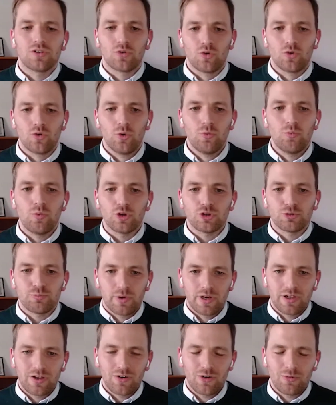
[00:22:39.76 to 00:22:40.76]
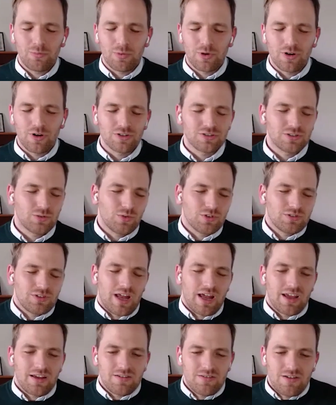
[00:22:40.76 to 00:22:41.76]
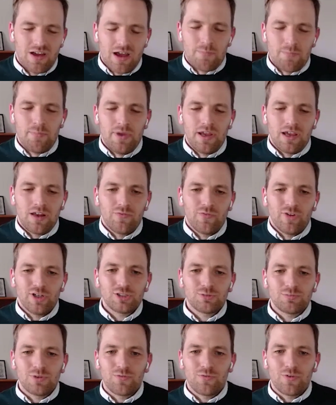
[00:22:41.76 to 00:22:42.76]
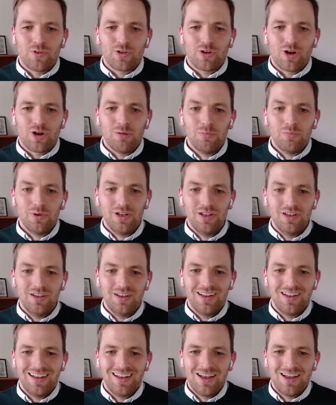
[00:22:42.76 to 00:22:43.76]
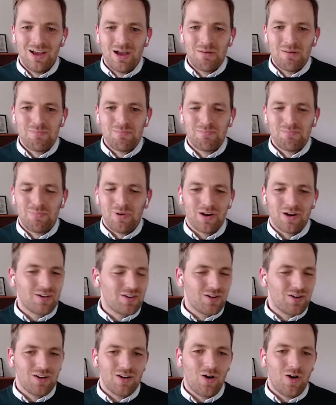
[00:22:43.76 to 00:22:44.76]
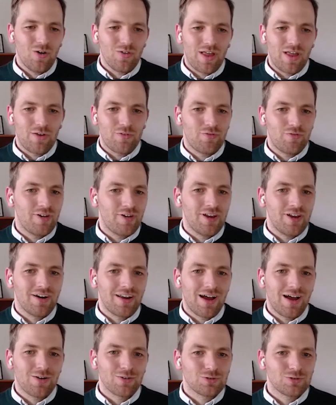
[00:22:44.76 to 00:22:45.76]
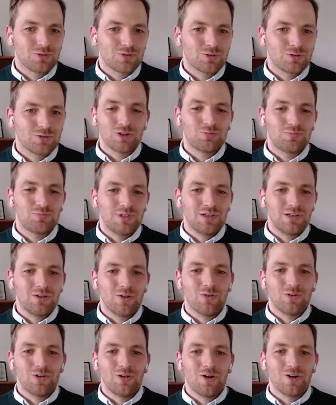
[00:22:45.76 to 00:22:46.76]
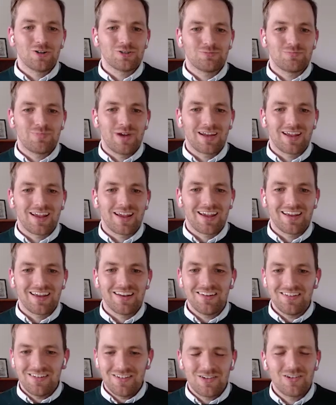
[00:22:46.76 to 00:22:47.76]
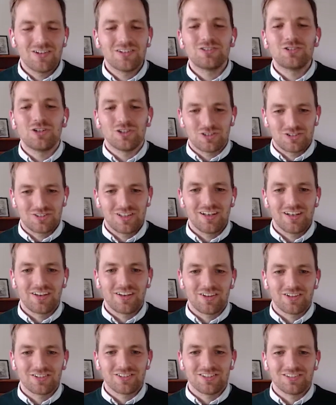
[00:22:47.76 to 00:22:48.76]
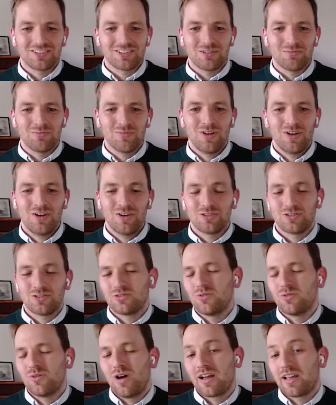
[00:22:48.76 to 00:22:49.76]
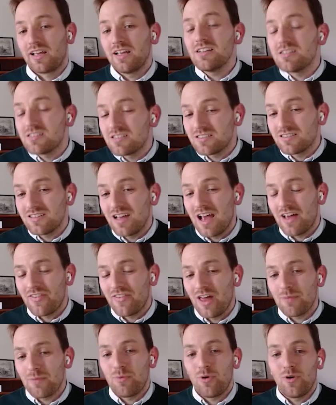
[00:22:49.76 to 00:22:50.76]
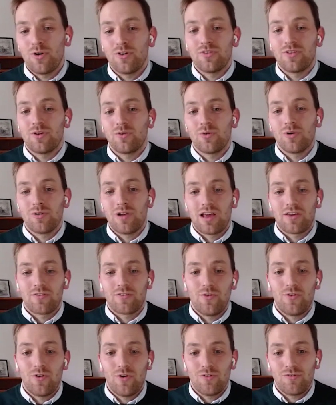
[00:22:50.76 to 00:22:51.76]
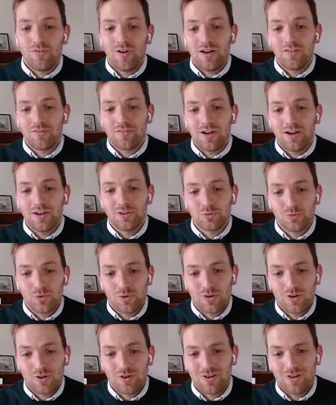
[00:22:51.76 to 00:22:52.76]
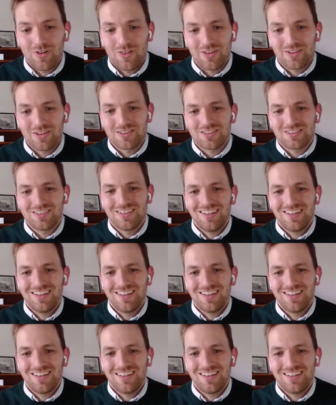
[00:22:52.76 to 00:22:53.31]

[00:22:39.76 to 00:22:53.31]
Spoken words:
the group was bigger because it was like a big investment for the company. But all that faded out to us being only us back again, just selling the system. So I guess at that point there were like 4 or 5 guys working on this.